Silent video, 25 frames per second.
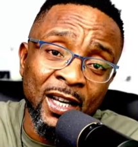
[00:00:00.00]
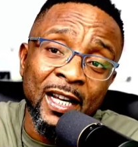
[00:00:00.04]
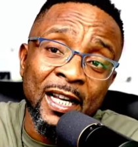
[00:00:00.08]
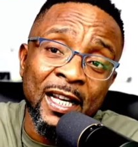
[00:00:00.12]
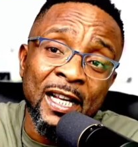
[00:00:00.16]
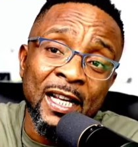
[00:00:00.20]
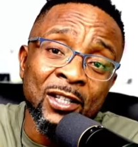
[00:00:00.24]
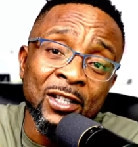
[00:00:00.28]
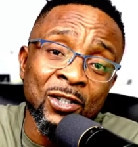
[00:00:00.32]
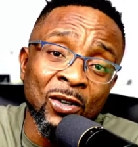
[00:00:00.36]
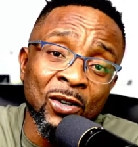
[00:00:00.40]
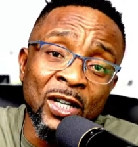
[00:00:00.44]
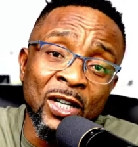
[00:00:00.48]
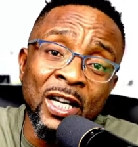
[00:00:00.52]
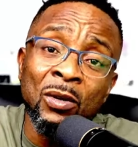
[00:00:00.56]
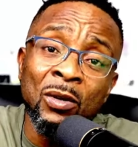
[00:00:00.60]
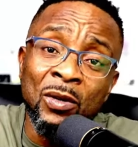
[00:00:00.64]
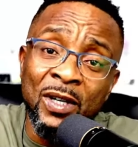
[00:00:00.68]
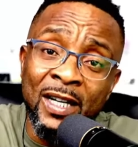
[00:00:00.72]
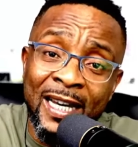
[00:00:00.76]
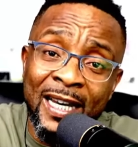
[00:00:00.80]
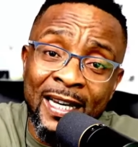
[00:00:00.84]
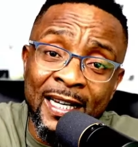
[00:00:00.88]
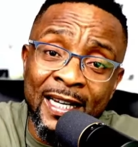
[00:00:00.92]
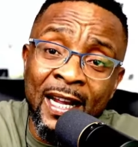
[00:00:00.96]
So they will
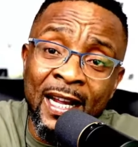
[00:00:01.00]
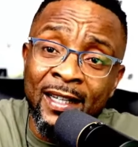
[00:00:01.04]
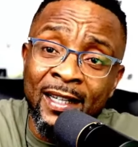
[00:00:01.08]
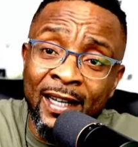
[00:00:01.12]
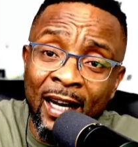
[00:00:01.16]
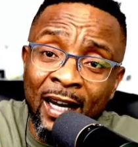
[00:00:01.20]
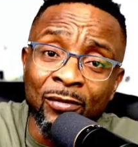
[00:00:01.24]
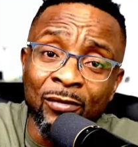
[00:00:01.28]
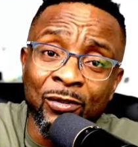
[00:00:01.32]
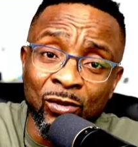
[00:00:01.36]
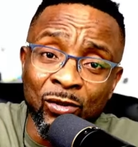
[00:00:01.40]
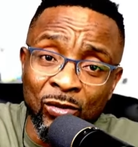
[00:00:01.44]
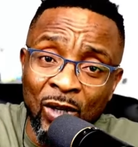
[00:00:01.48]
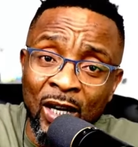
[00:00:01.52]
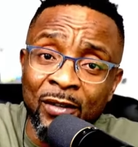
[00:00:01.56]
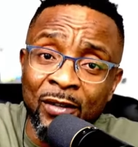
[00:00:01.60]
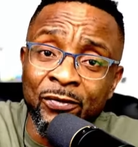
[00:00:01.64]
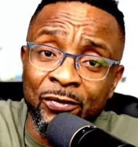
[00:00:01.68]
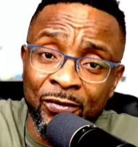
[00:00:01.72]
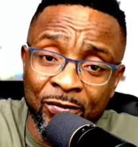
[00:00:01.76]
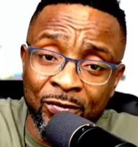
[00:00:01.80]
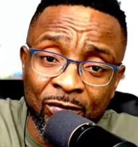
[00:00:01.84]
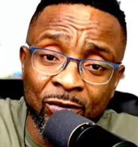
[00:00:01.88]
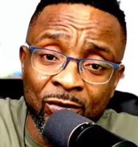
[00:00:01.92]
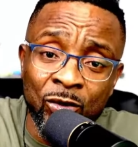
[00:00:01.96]
then have to
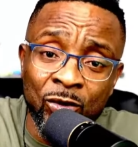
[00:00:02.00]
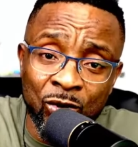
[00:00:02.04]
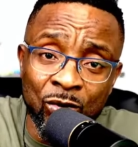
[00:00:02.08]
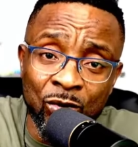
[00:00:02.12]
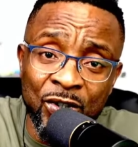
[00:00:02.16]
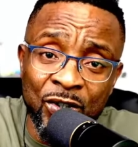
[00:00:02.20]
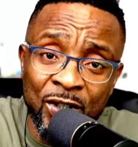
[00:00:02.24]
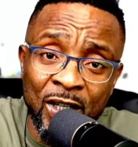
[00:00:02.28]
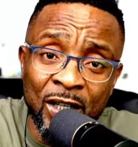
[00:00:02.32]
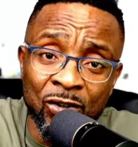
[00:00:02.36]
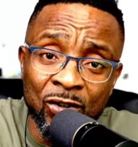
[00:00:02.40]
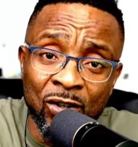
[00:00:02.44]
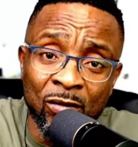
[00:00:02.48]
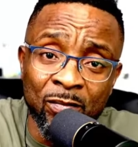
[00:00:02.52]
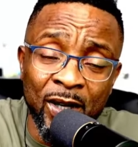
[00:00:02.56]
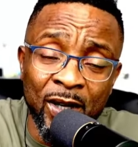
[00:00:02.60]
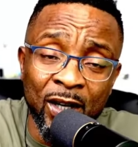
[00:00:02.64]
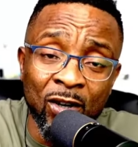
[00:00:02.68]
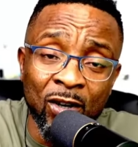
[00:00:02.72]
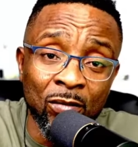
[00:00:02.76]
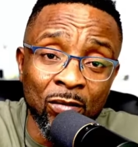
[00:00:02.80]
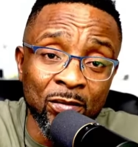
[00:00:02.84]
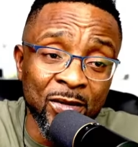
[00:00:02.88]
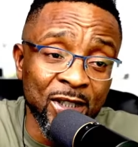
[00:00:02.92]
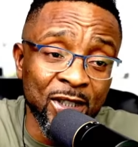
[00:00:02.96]
set up a
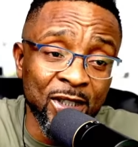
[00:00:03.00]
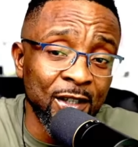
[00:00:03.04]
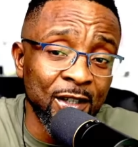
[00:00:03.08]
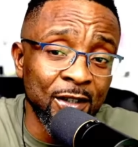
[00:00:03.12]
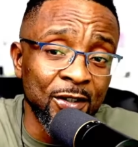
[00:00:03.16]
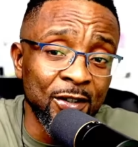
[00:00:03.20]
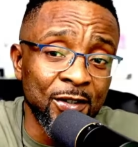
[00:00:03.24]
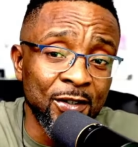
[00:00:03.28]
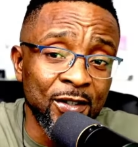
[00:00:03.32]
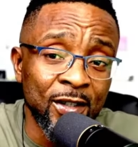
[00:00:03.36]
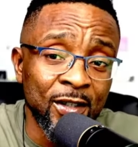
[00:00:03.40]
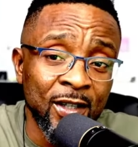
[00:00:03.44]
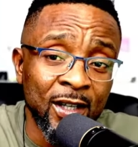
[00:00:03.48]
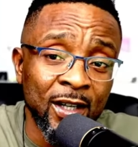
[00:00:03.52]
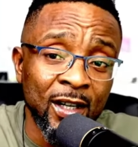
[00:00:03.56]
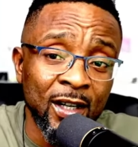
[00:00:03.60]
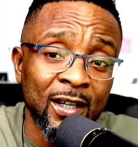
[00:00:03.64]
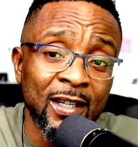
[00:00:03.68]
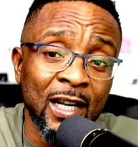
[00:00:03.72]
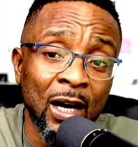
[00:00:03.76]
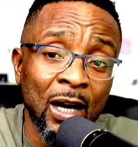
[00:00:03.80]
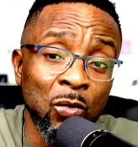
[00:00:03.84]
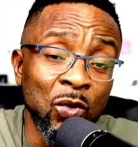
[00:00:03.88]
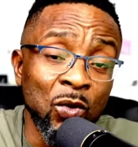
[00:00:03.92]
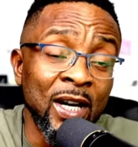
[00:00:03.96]
committees
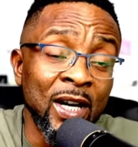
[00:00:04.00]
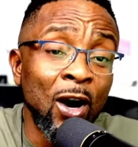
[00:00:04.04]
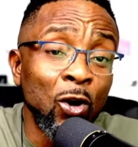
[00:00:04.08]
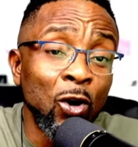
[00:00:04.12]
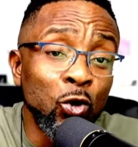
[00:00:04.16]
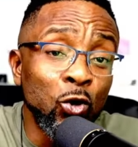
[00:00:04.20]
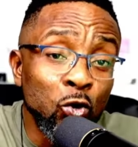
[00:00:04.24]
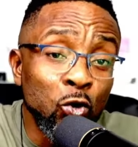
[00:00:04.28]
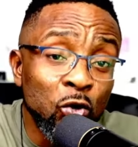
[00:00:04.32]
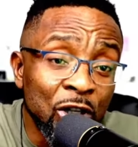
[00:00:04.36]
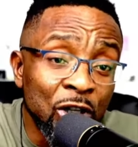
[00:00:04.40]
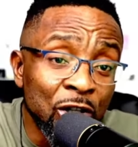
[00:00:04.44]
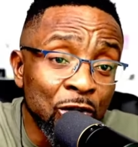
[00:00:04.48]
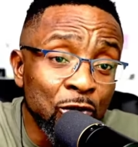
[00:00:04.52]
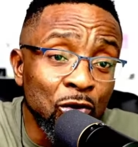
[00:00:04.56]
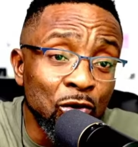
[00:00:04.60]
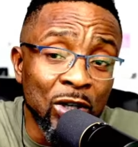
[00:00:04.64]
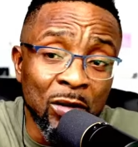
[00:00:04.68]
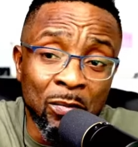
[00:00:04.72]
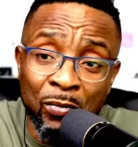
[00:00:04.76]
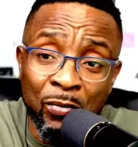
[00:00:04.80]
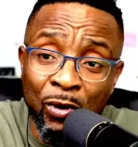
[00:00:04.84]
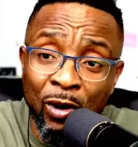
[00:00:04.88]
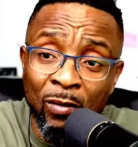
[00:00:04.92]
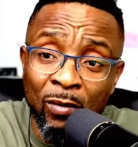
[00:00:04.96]
that will now look into the
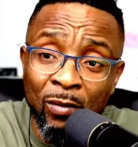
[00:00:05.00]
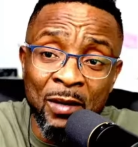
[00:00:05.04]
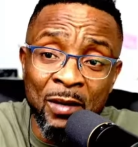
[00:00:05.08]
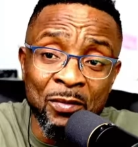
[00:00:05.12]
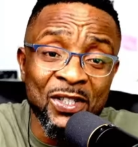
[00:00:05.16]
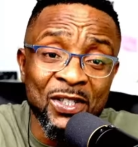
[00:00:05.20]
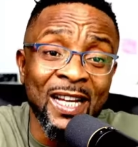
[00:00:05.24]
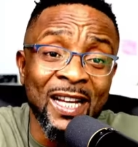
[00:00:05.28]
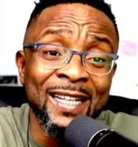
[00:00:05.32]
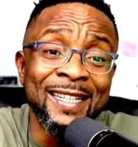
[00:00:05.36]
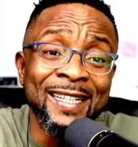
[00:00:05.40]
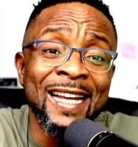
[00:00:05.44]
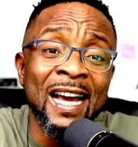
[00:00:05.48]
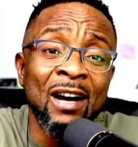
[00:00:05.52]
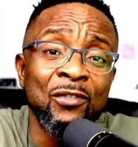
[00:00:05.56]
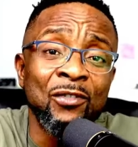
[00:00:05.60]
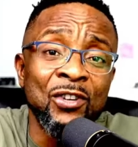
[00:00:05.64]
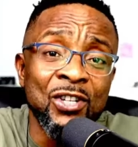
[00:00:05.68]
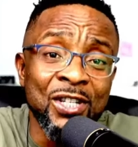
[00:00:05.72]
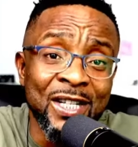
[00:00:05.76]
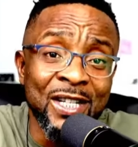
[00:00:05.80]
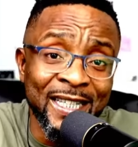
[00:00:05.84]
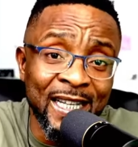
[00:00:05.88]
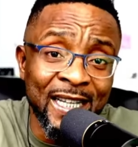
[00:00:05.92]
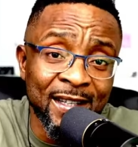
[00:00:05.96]
problems that they have
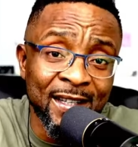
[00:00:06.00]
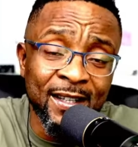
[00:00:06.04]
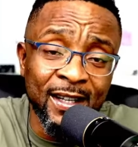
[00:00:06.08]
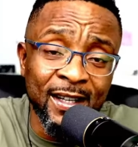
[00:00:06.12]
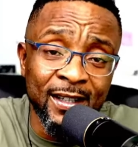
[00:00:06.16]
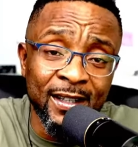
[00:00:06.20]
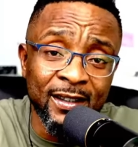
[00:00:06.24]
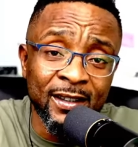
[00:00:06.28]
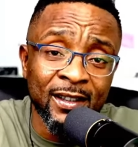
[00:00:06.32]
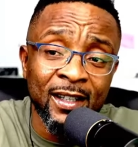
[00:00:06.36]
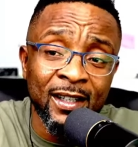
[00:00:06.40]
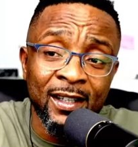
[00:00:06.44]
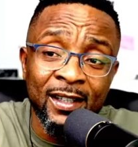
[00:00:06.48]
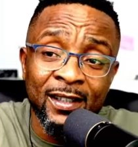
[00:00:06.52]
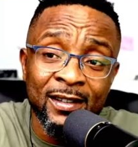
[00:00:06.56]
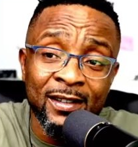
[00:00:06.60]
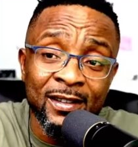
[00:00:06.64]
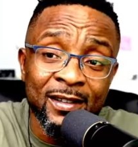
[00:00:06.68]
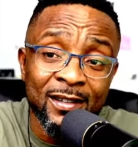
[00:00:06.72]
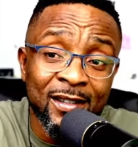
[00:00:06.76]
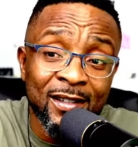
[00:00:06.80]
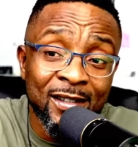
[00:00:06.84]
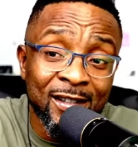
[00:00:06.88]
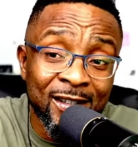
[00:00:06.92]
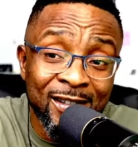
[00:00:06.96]
created.
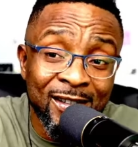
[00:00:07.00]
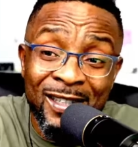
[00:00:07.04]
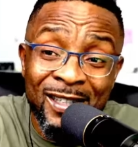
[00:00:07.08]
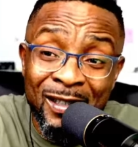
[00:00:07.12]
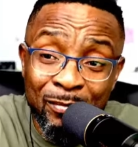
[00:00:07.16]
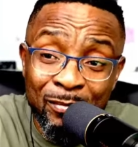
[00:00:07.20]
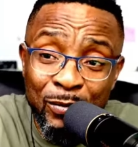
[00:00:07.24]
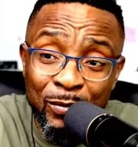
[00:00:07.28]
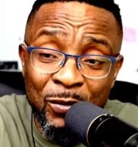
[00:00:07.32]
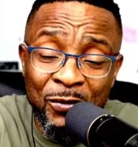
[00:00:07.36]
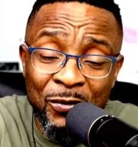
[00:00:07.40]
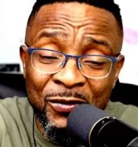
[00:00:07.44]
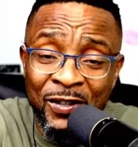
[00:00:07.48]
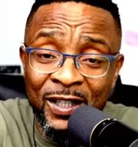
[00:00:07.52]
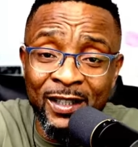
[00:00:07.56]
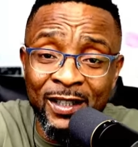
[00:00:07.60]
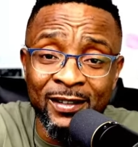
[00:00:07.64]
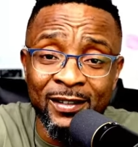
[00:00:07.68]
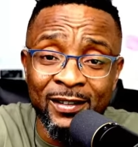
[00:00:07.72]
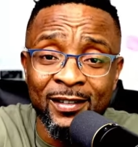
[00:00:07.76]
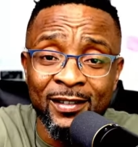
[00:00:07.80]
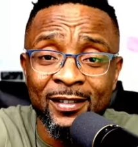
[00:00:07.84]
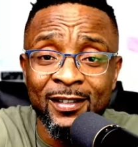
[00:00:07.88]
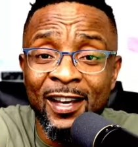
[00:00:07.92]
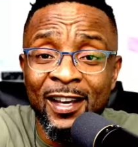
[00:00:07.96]
Simple thing.
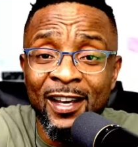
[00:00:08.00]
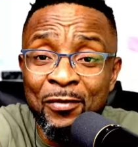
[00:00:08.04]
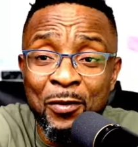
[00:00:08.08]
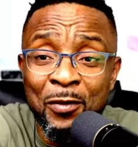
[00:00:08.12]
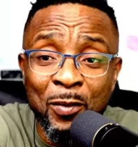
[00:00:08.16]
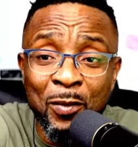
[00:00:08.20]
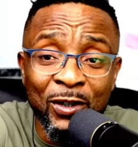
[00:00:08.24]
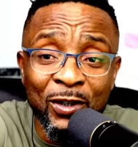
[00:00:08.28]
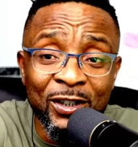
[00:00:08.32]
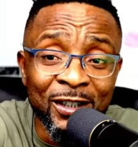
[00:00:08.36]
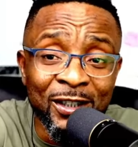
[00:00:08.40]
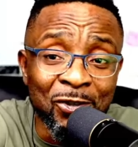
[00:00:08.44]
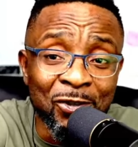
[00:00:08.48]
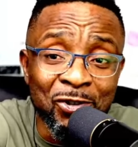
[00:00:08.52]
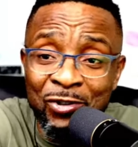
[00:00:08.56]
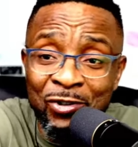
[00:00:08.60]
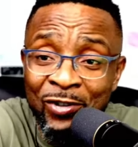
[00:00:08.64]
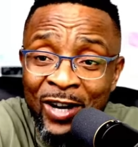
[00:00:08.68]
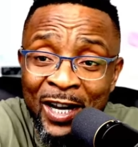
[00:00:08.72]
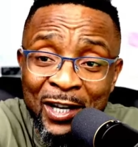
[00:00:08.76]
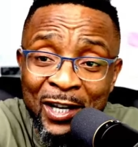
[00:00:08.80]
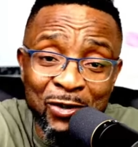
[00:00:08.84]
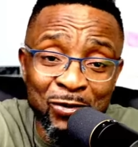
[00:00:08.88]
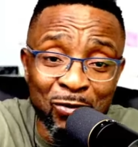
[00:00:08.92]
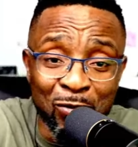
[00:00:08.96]
Everybody is
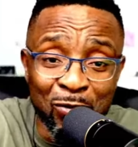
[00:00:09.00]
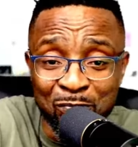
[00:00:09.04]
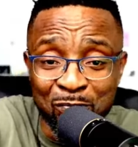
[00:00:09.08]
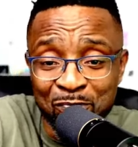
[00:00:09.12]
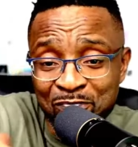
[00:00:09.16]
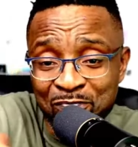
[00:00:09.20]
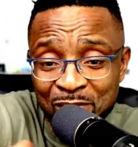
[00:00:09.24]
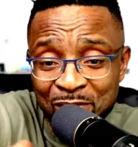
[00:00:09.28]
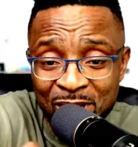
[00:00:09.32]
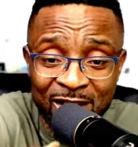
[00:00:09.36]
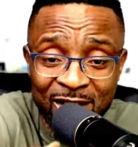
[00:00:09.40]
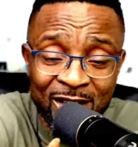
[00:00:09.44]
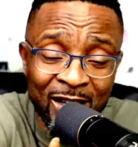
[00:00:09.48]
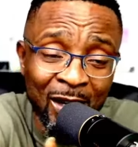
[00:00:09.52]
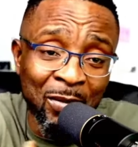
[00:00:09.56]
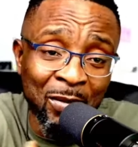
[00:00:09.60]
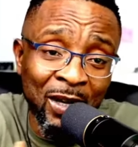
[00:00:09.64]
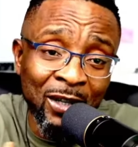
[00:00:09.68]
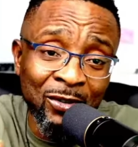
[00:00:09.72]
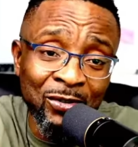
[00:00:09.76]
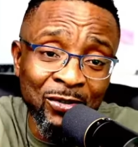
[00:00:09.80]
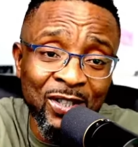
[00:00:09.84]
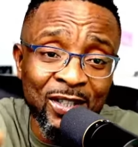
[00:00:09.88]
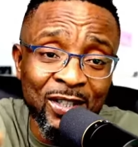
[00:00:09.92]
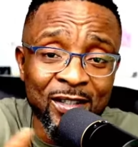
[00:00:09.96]
trying to beat
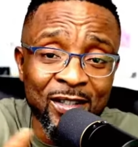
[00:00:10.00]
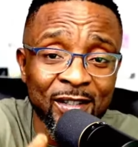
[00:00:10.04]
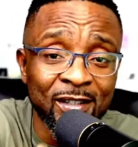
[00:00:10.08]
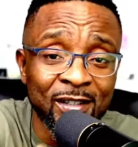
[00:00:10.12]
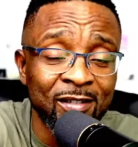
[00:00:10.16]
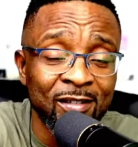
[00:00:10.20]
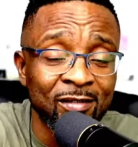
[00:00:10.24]
about it.